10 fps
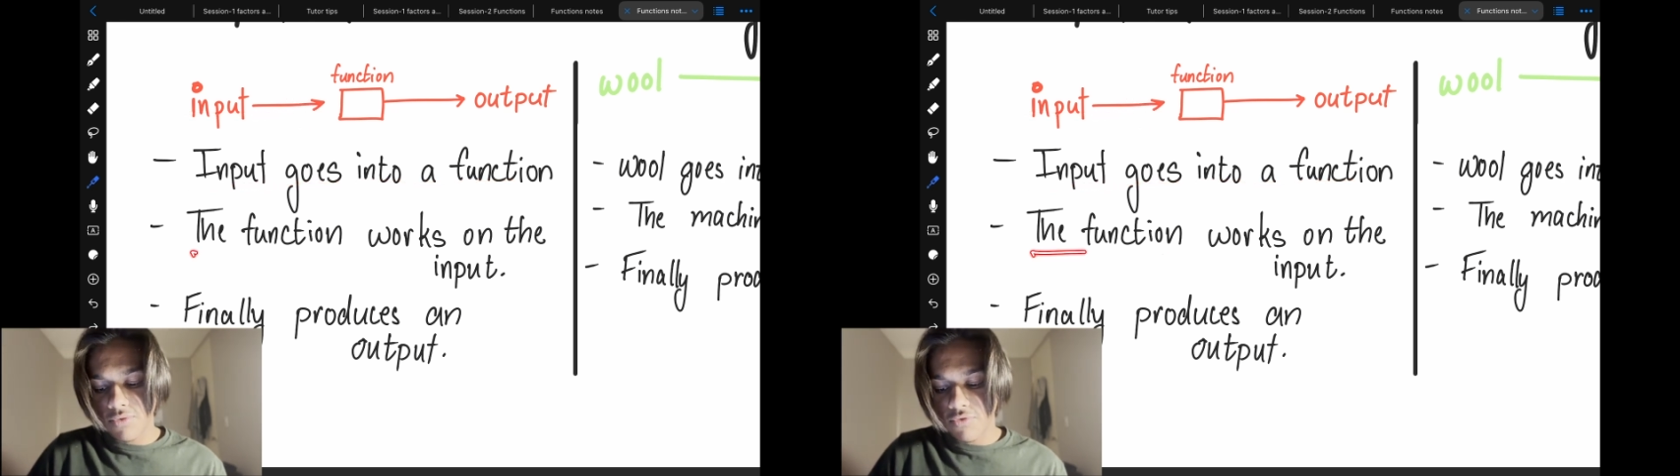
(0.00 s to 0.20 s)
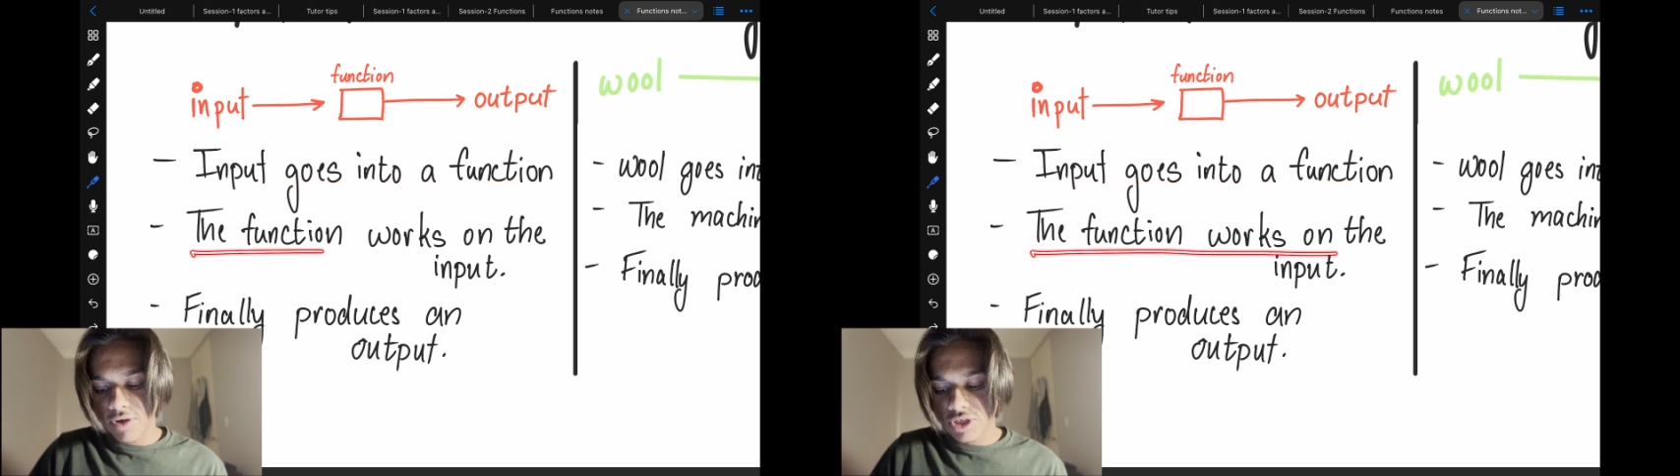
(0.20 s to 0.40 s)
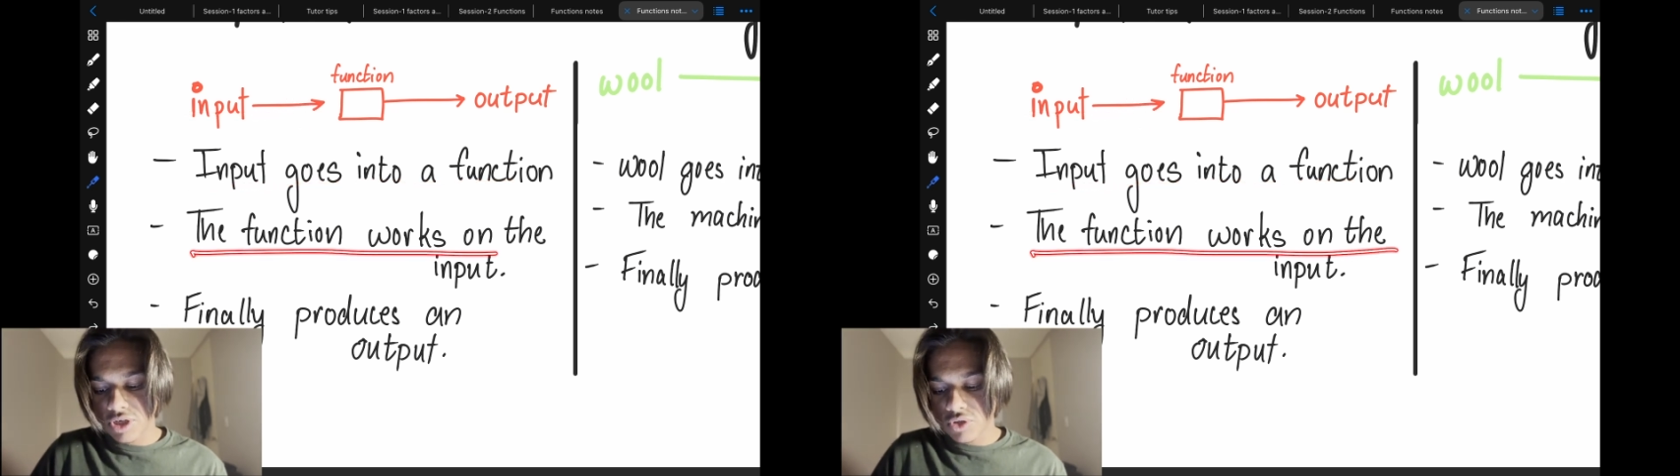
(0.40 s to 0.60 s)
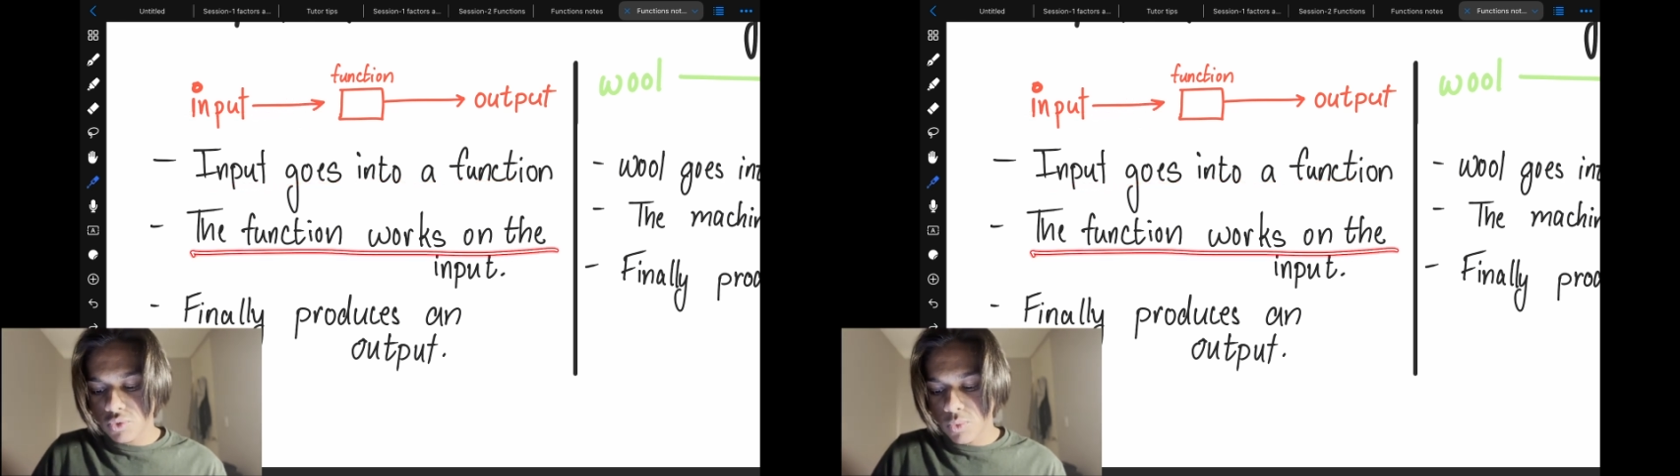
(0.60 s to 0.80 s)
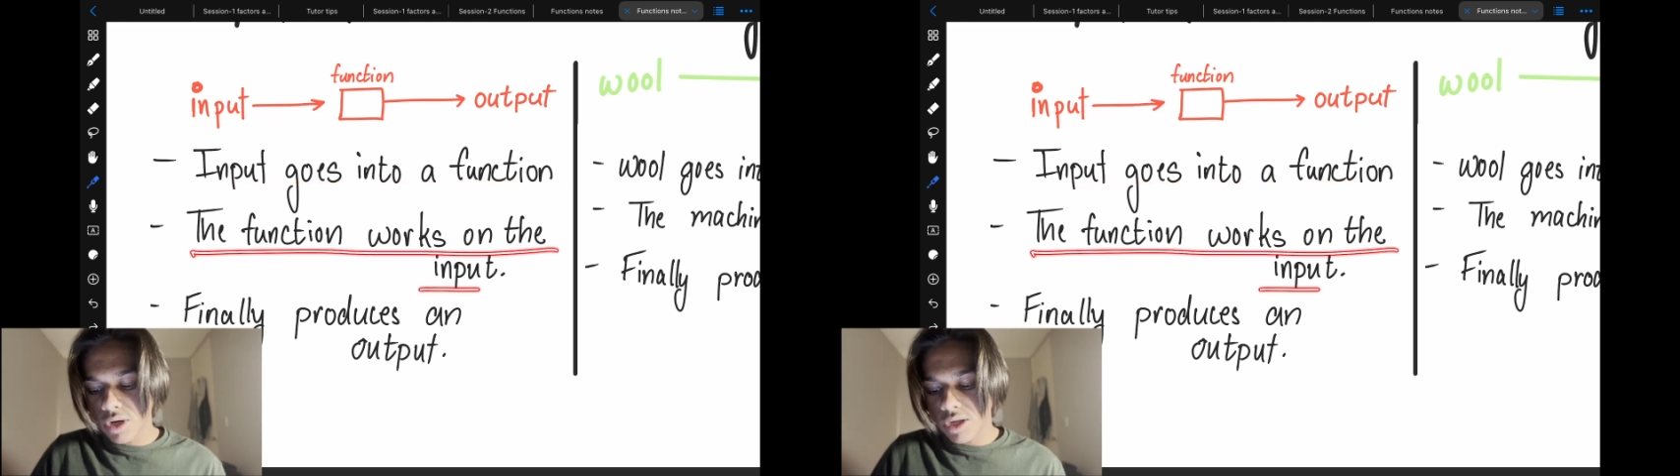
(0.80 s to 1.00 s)
function's
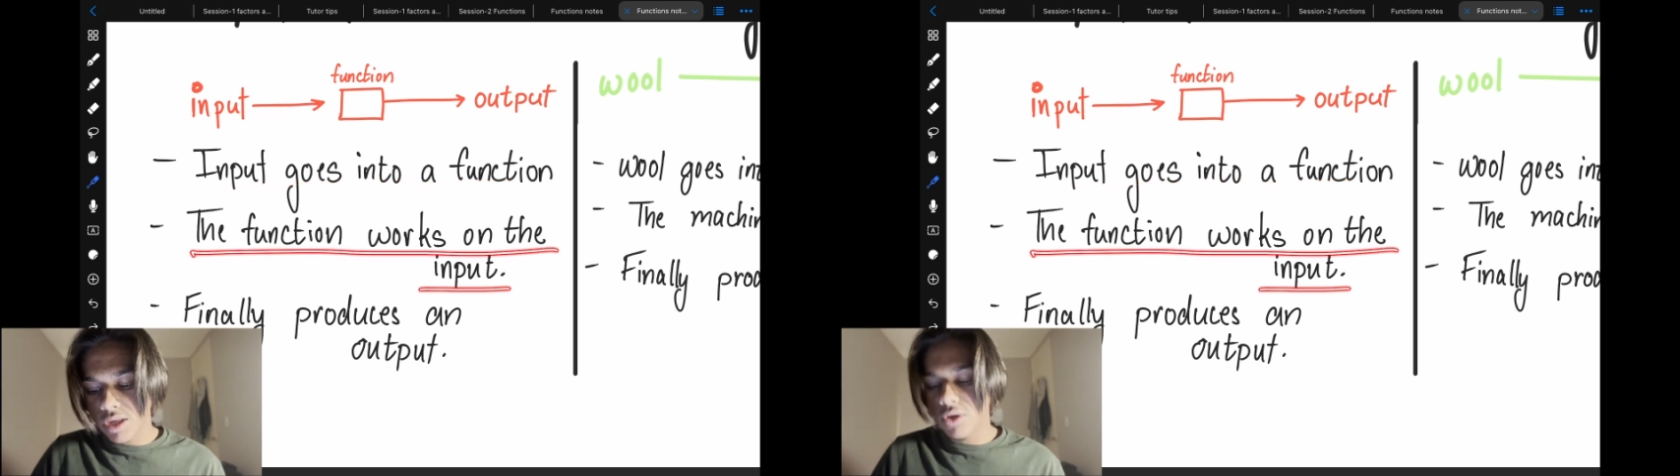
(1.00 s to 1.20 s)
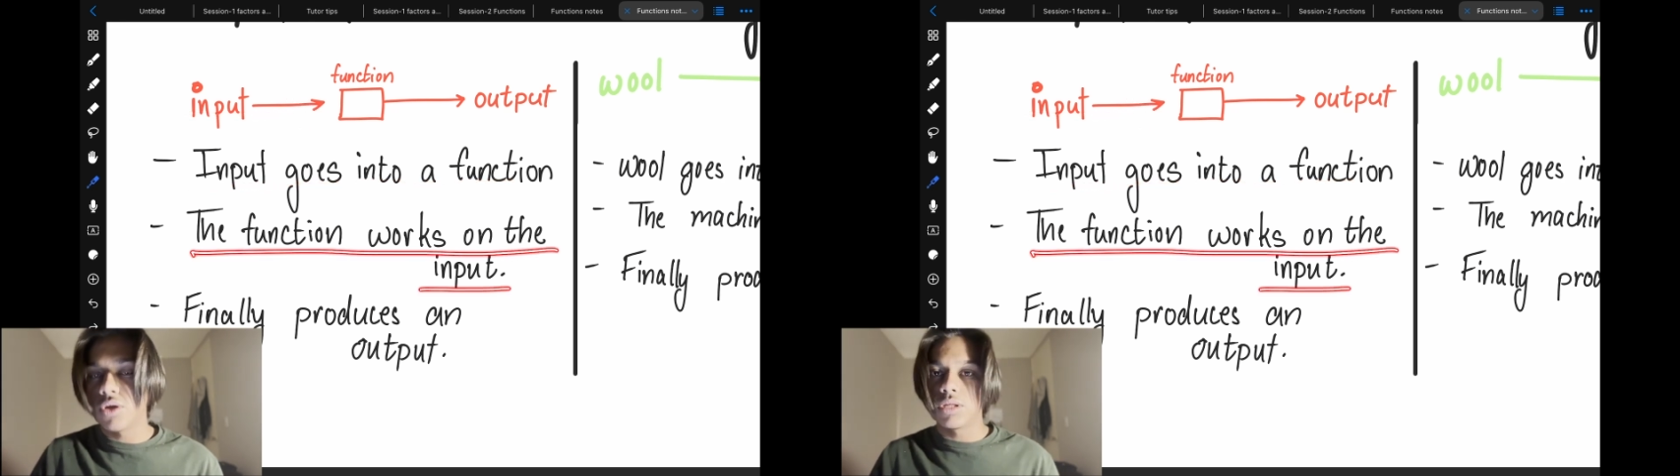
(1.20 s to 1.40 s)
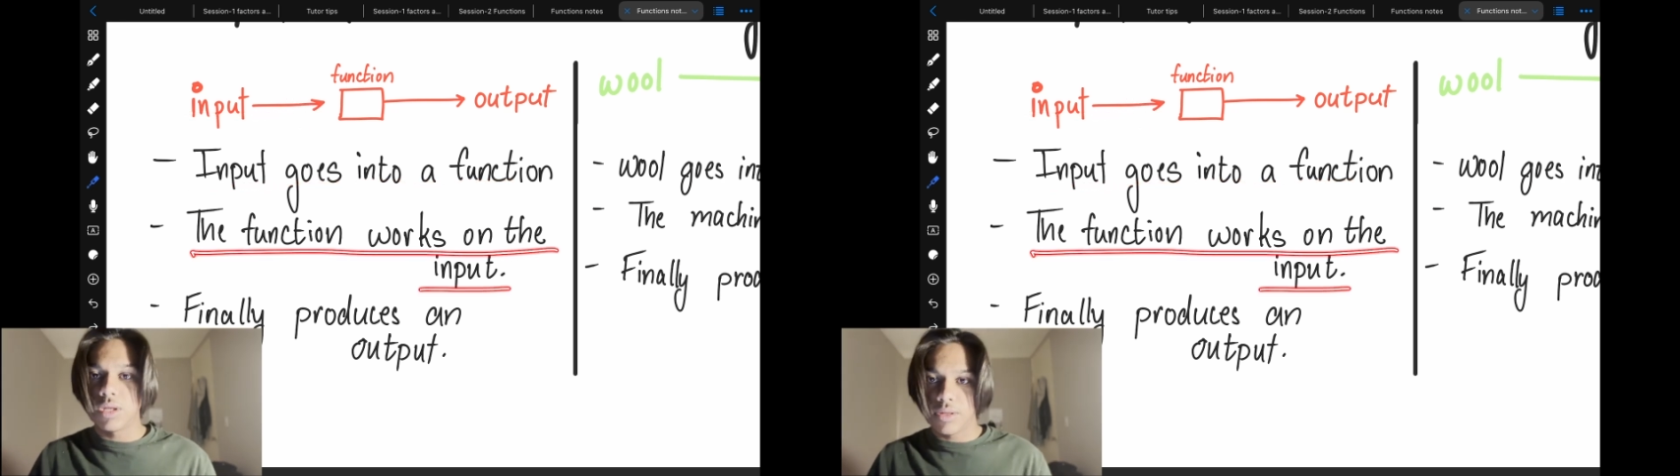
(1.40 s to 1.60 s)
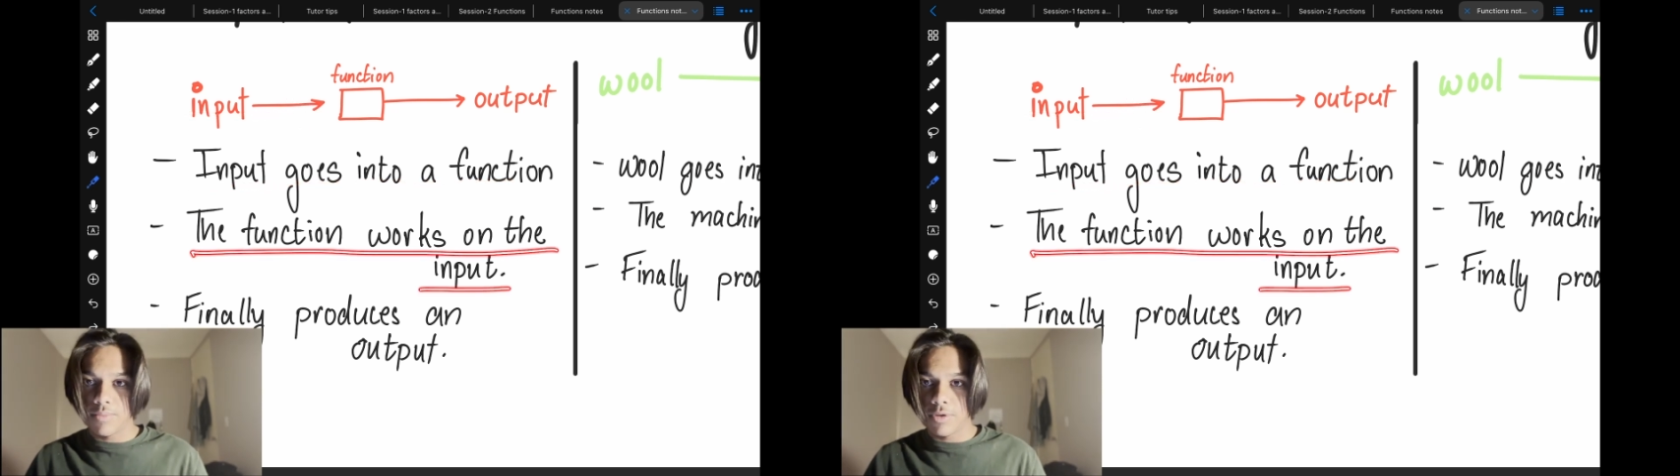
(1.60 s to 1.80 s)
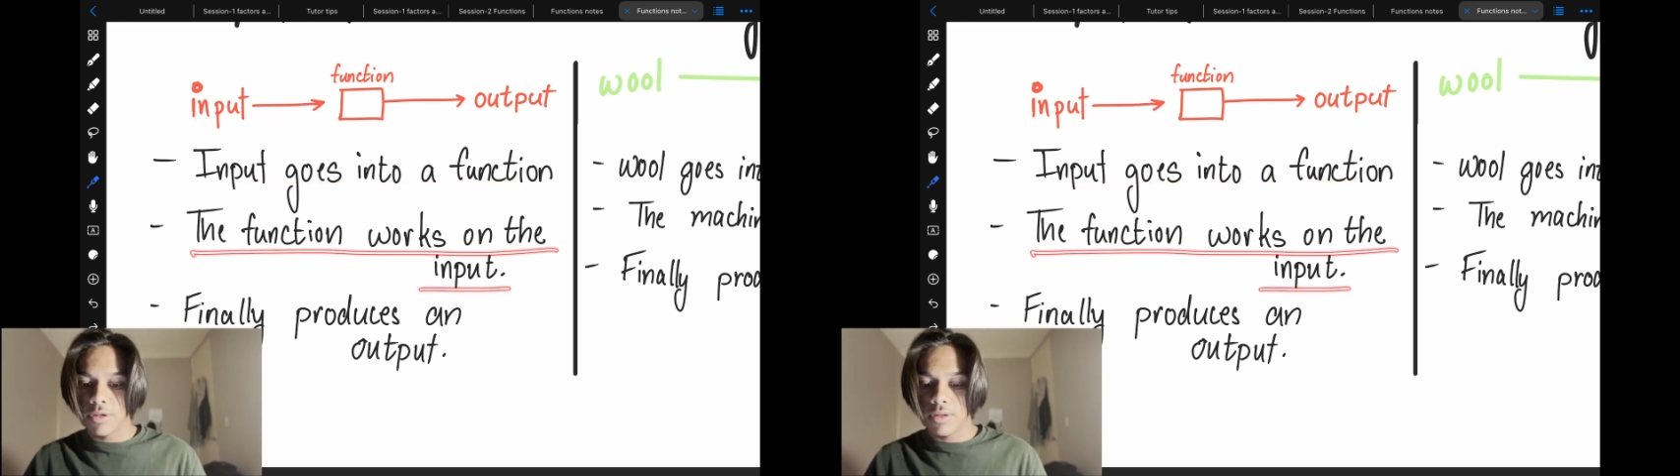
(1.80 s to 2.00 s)
working on the
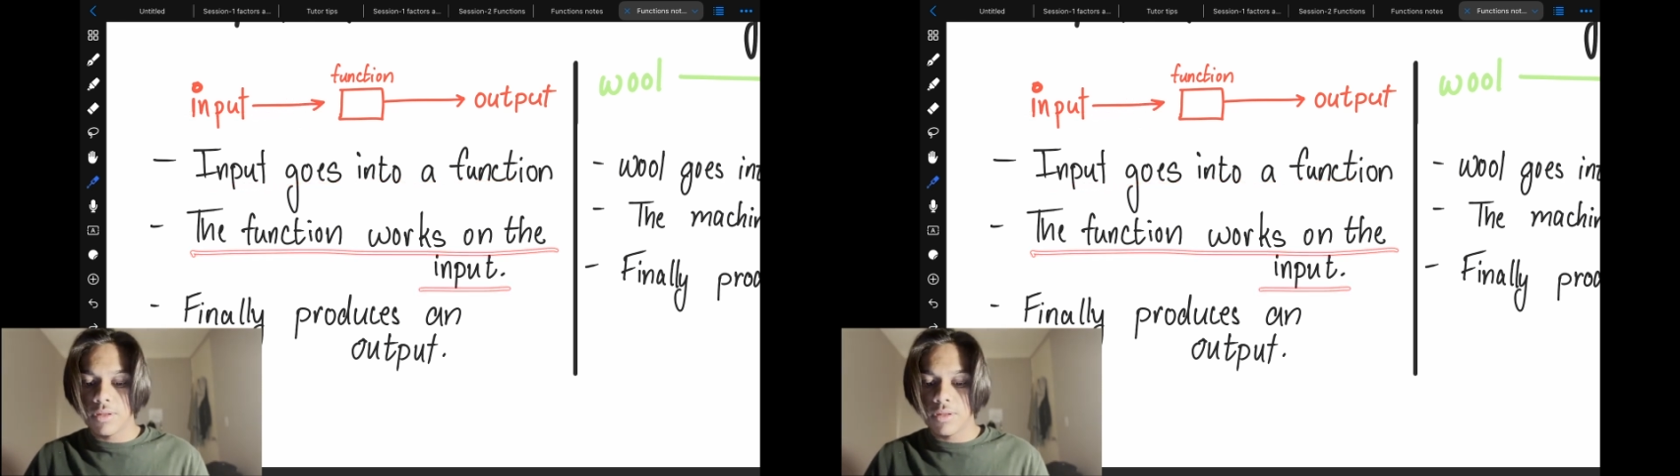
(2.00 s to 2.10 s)
input.